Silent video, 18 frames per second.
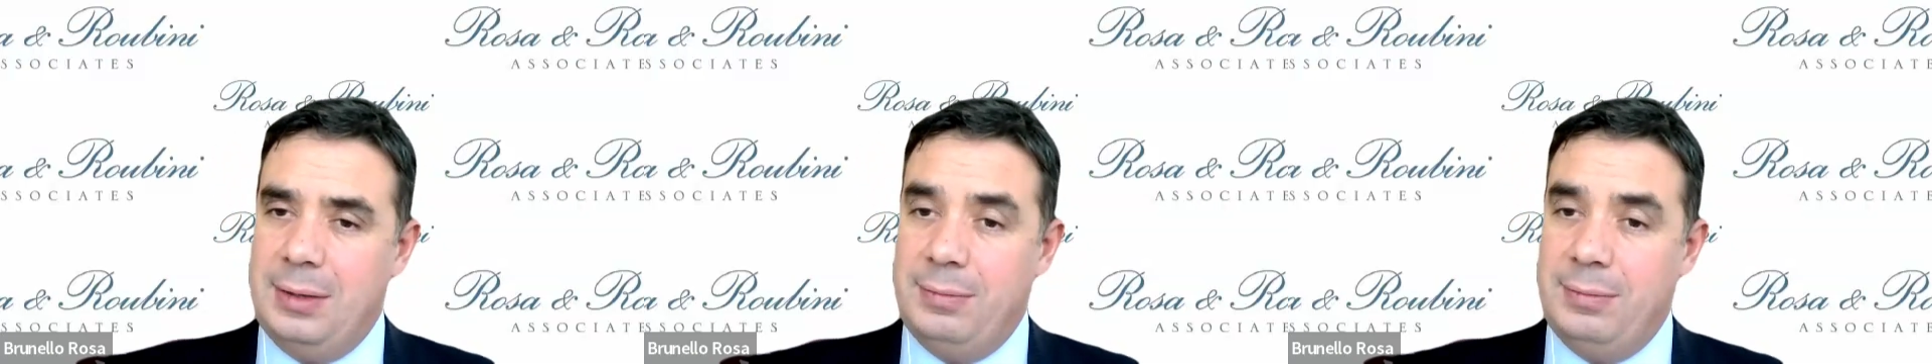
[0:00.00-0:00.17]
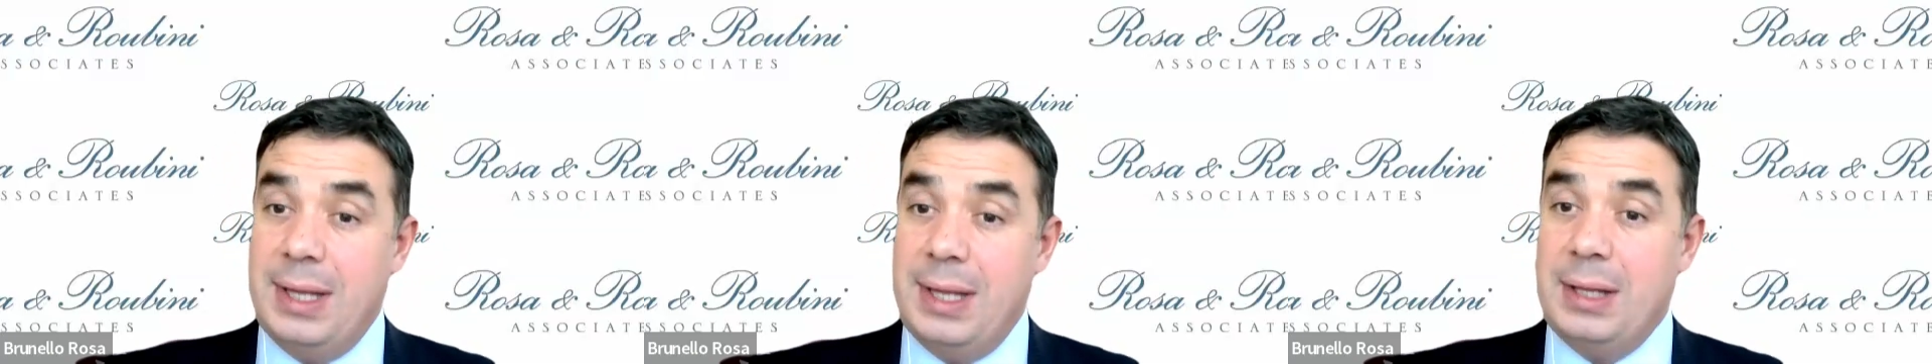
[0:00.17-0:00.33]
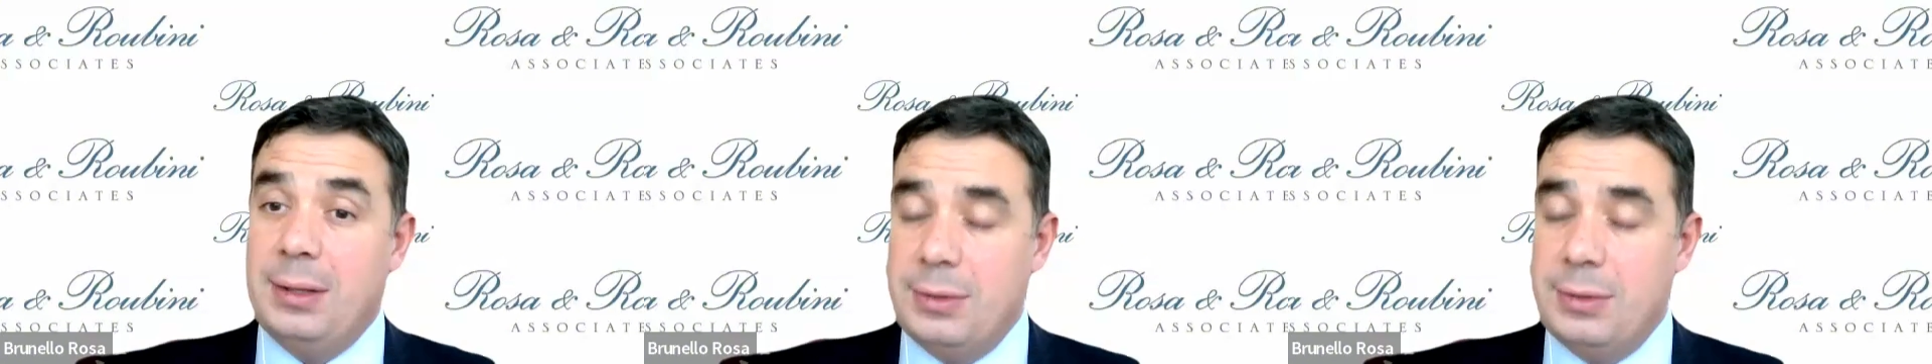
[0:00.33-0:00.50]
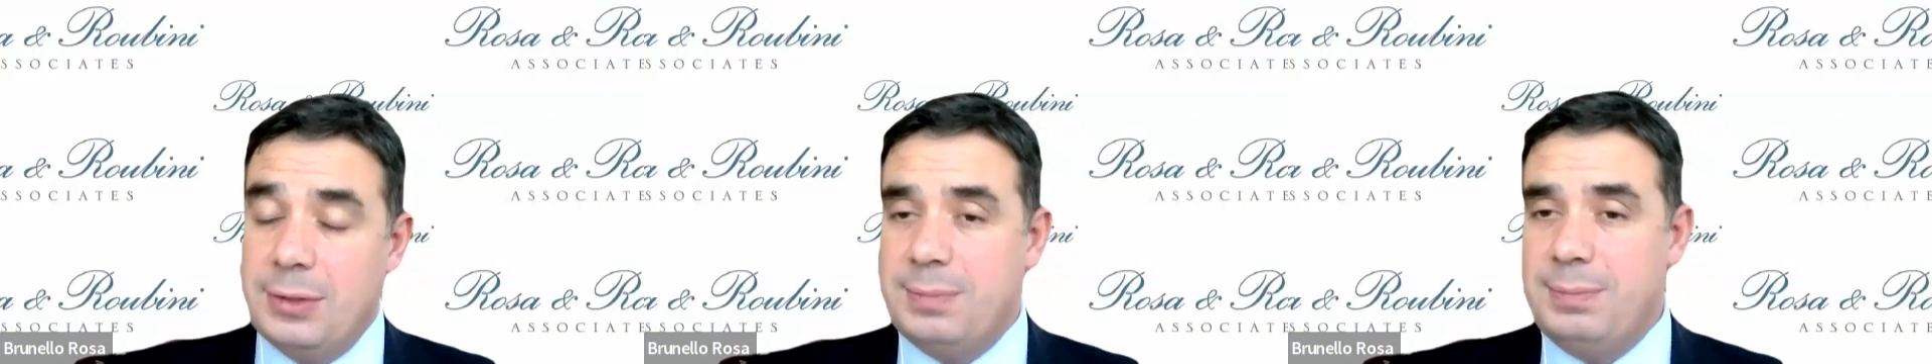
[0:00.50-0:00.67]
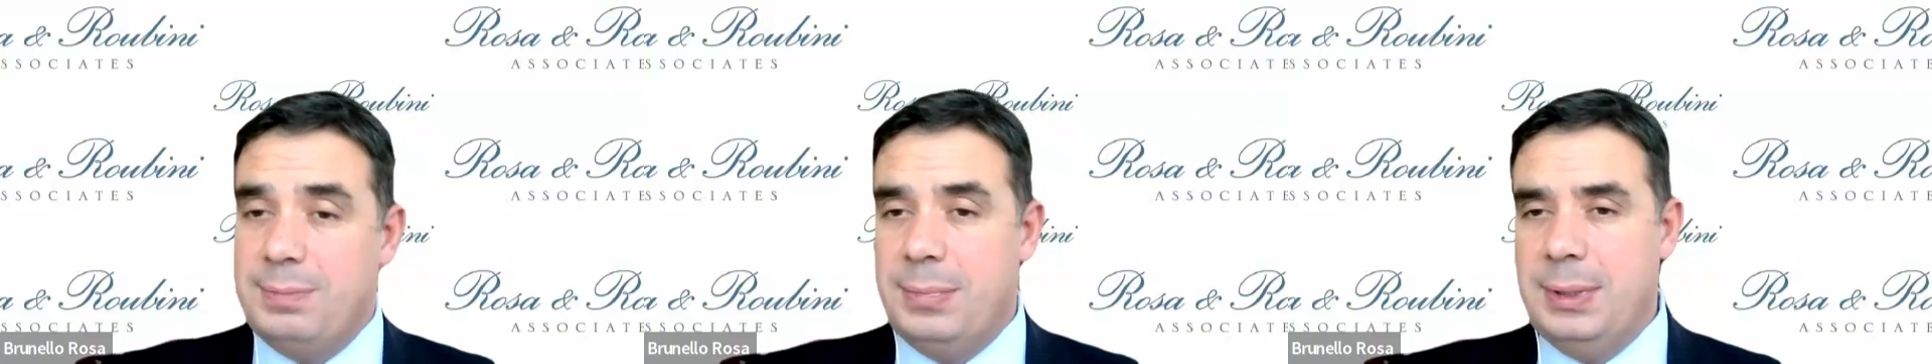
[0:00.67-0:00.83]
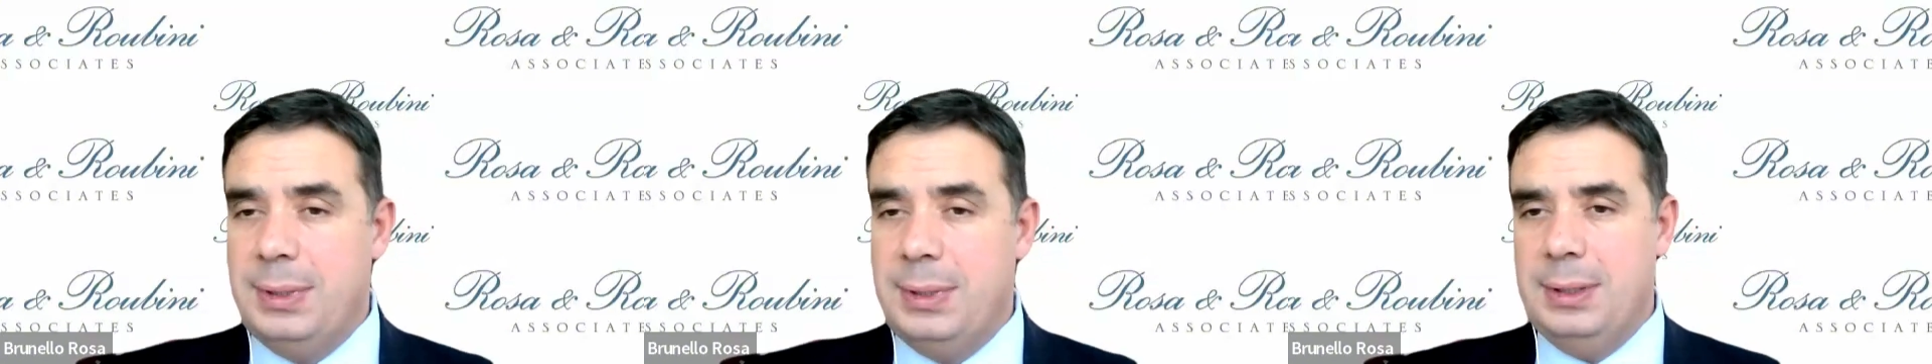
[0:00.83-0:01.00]
kind of
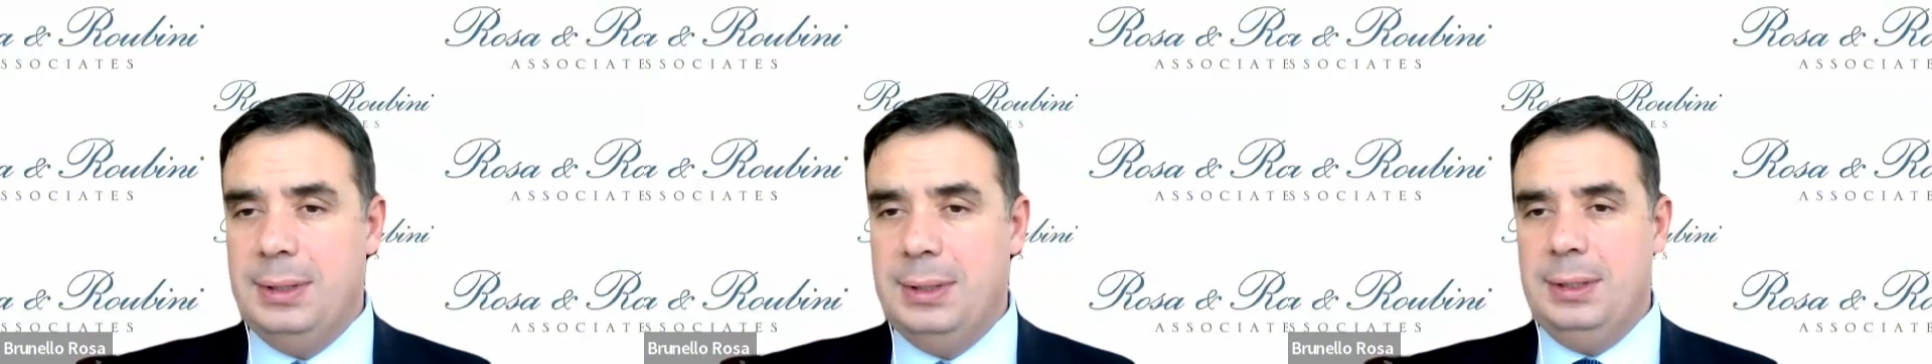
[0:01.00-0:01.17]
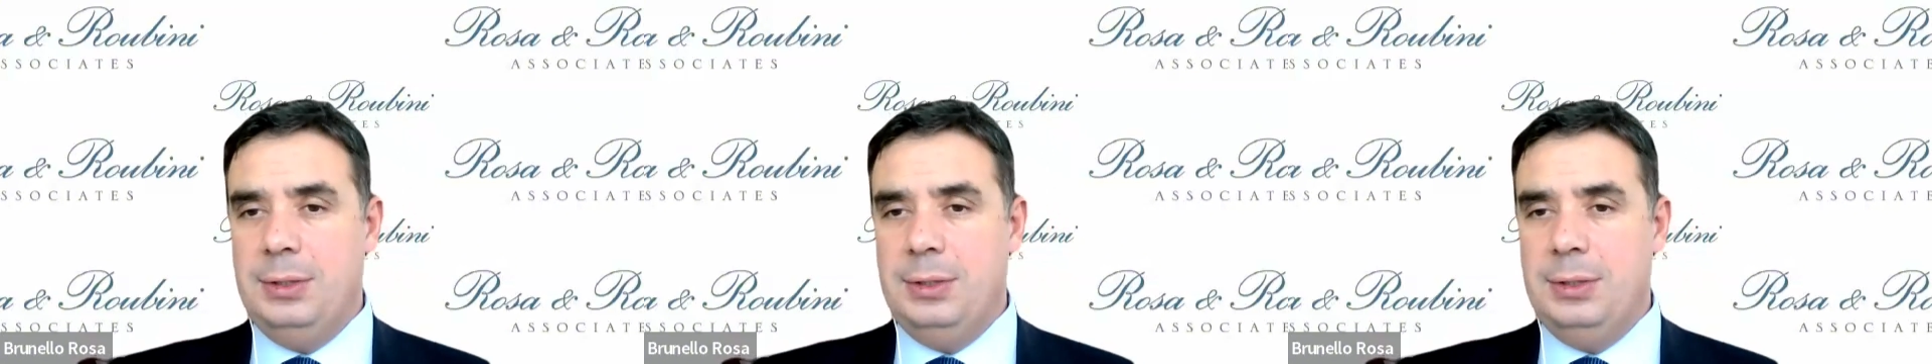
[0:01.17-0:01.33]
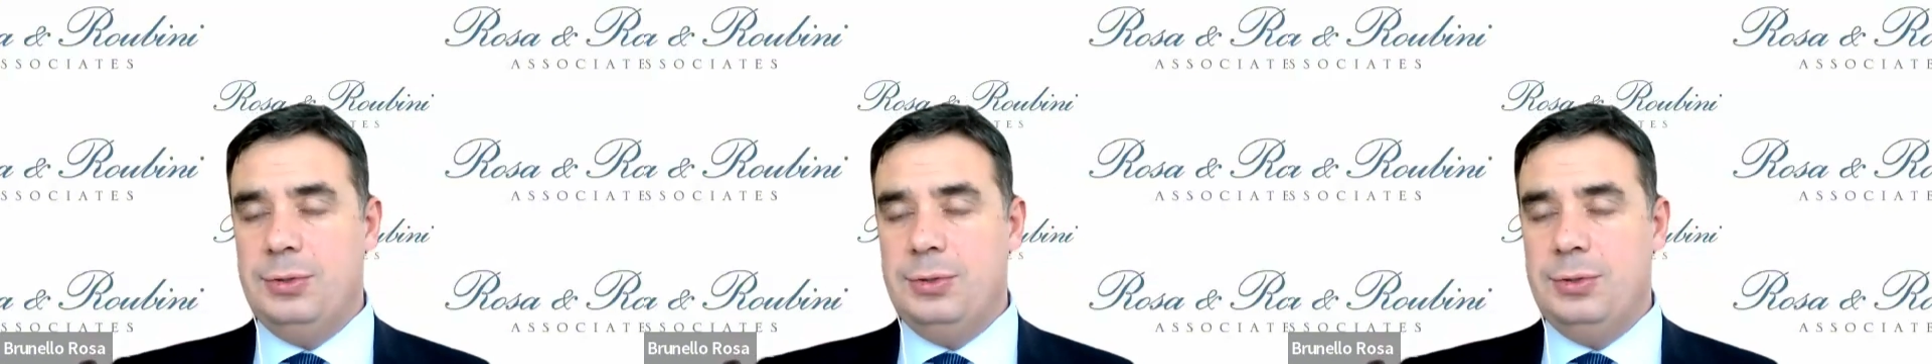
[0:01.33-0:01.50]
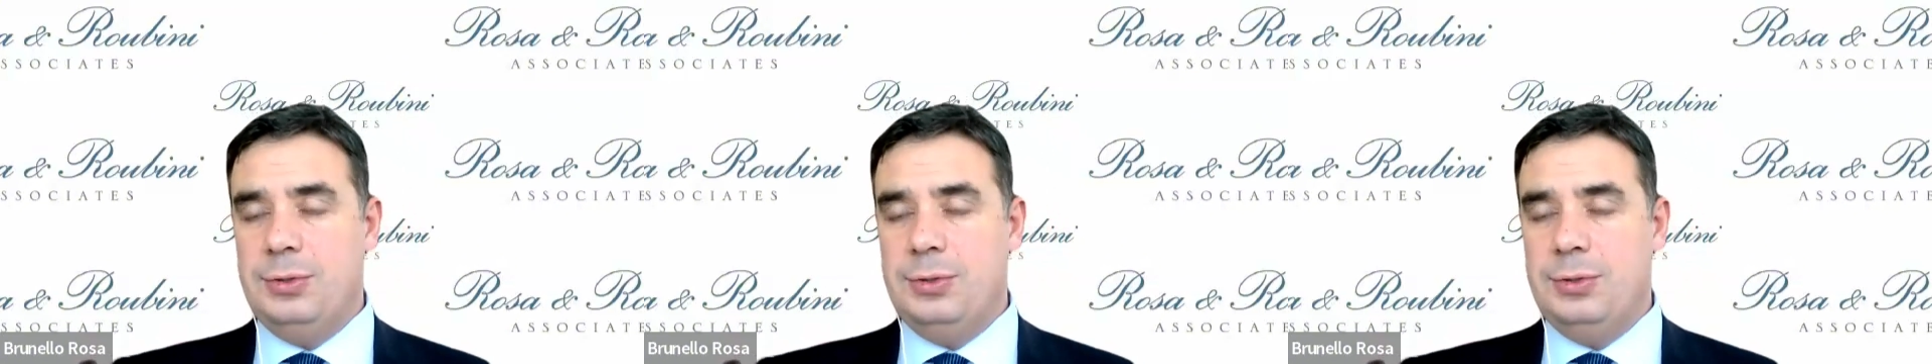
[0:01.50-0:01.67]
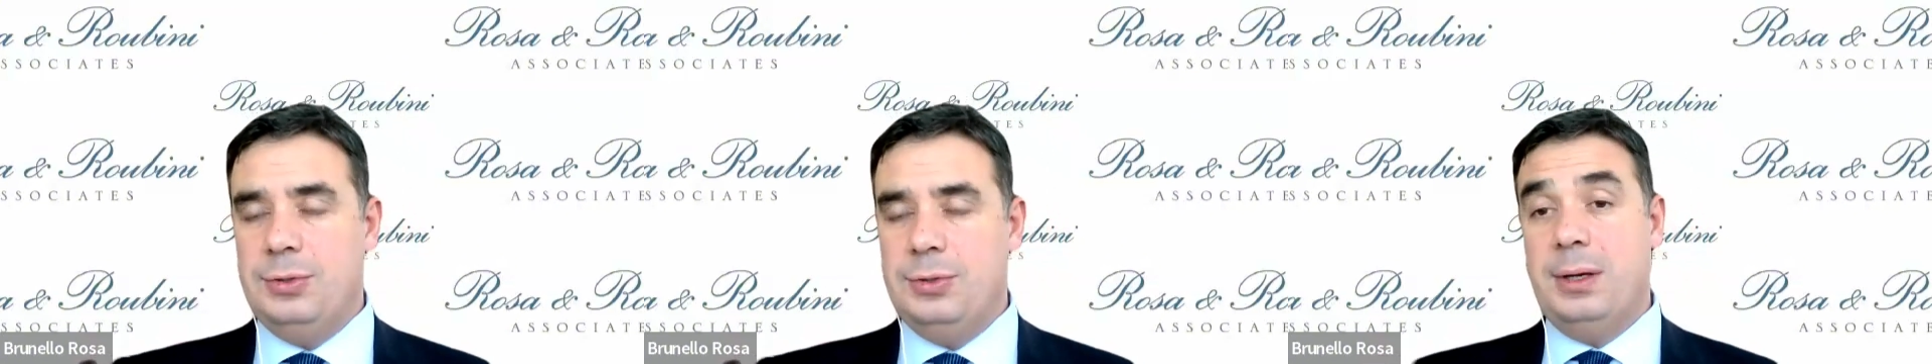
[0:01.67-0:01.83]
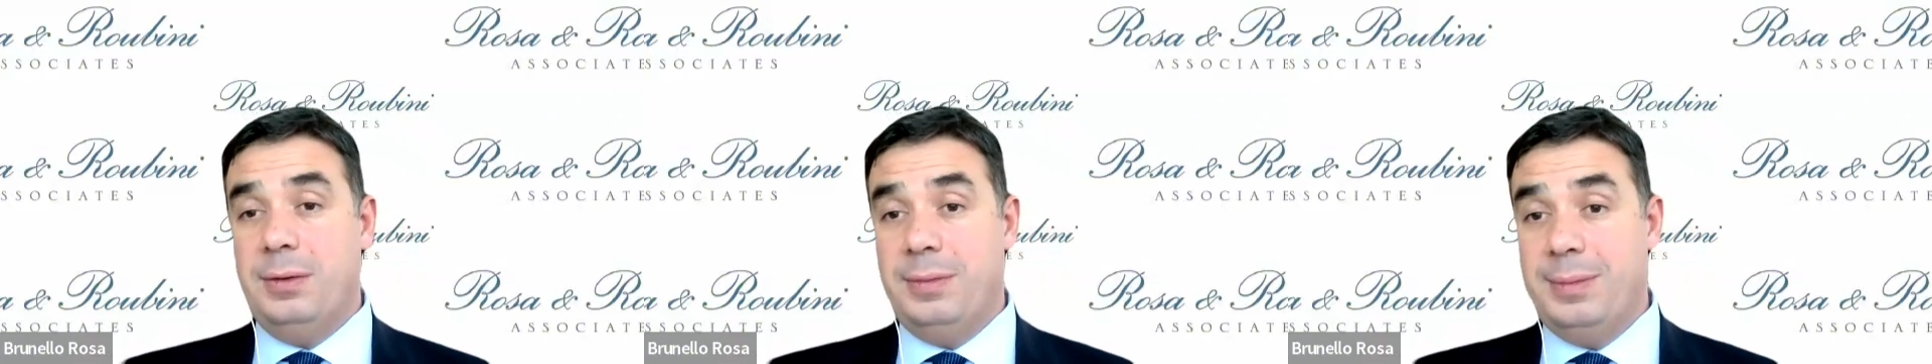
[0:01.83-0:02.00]
methods
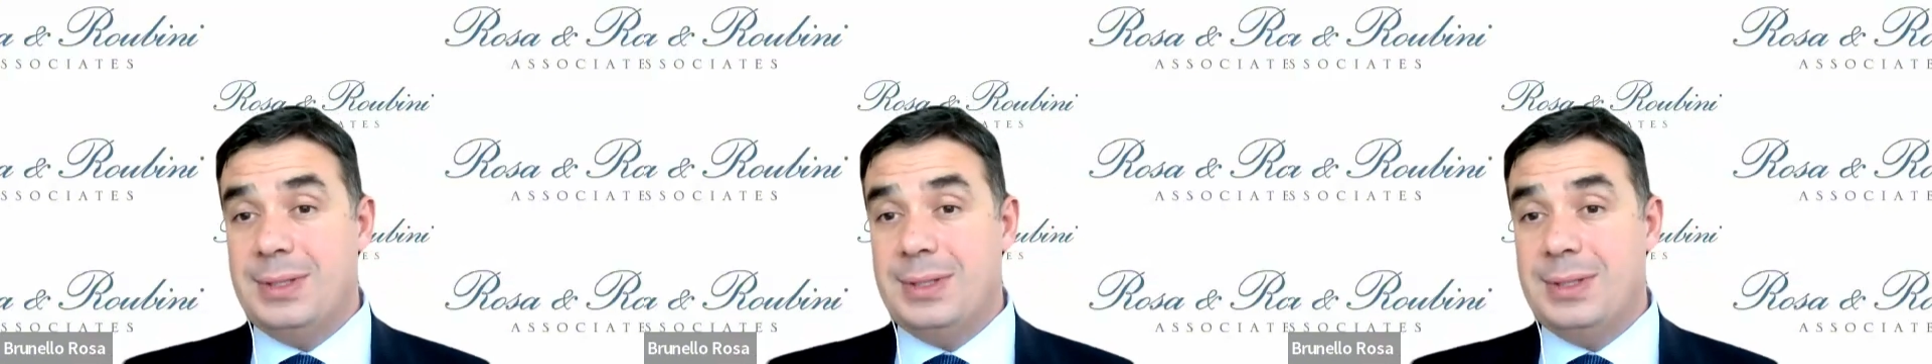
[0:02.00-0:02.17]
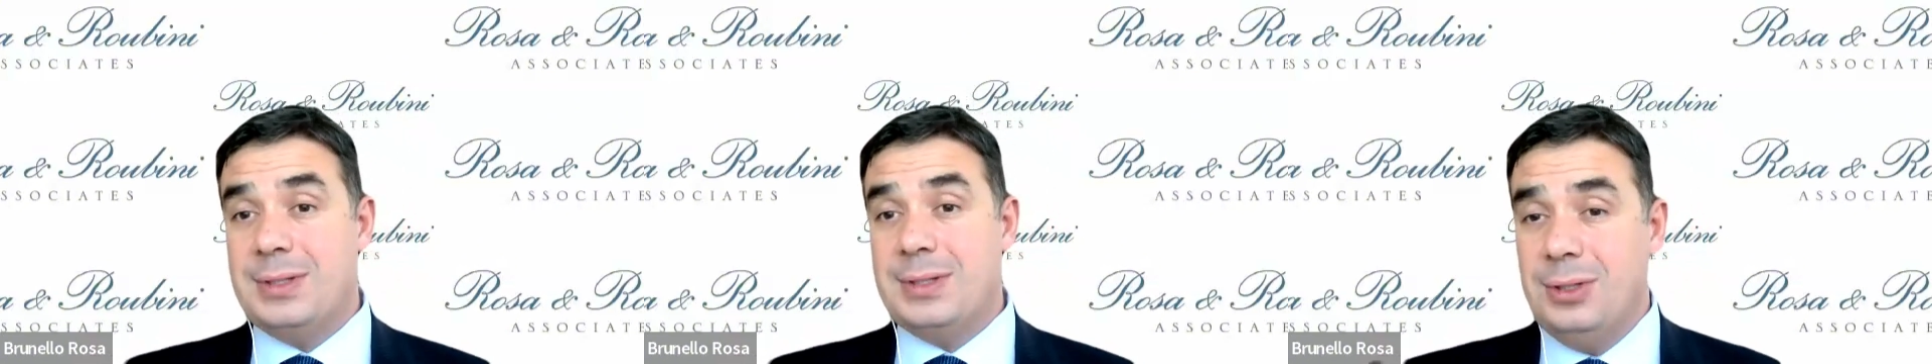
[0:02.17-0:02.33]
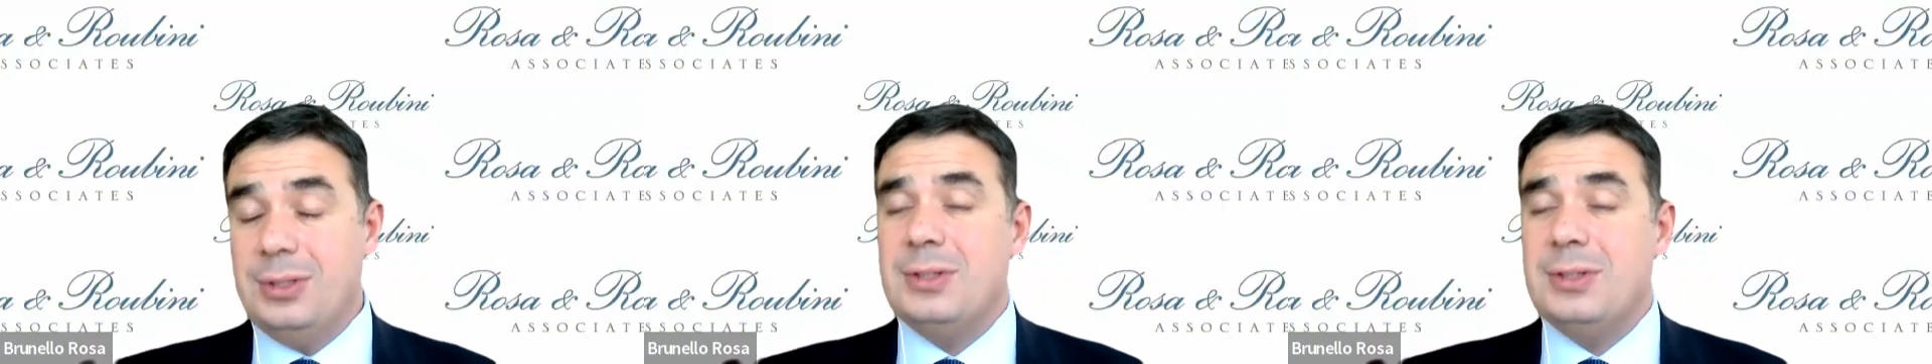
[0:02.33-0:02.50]
induced by government.